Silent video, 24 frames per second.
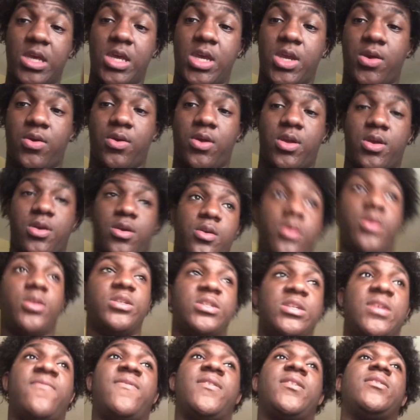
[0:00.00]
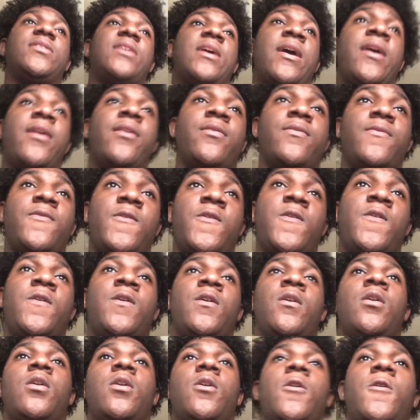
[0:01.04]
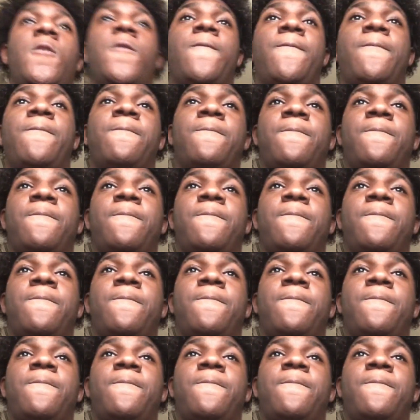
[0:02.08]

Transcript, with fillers: area, stuff like that. Um,